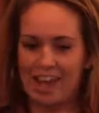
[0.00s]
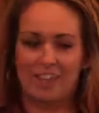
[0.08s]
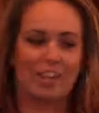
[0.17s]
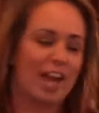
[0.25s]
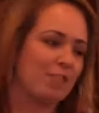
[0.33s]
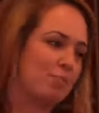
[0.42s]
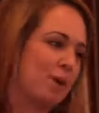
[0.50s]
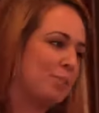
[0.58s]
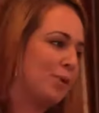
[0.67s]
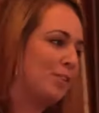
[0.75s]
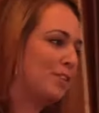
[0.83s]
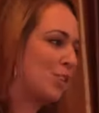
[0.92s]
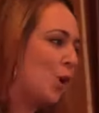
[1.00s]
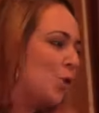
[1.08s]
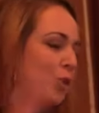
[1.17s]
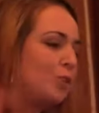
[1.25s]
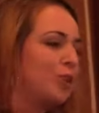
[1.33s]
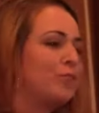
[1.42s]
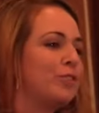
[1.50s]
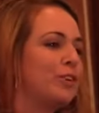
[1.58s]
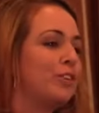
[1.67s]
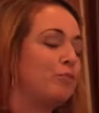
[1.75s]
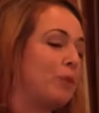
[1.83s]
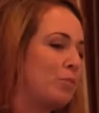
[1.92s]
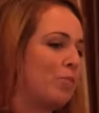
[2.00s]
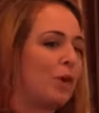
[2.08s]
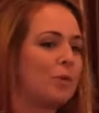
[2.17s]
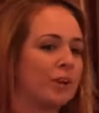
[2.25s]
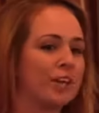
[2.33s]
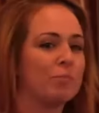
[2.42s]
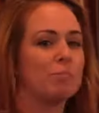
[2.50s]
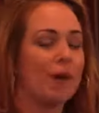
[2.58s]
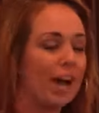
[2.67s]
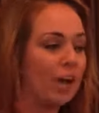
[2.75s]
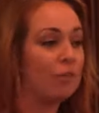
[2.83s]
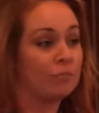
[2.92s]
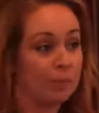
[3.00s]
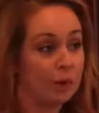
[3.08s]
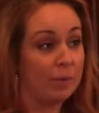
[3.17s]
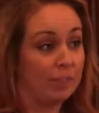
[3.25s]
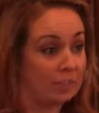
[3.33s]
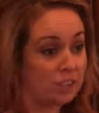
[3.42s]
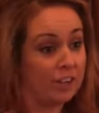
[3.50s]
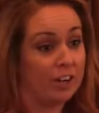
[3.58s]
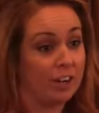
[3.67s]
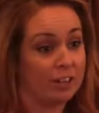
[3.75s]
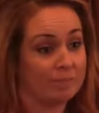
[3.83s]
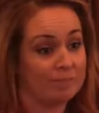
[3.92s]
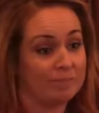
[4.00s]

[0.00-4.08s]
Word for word: You got to remember there's a whole career field of people that work in bioenvironmental engineering.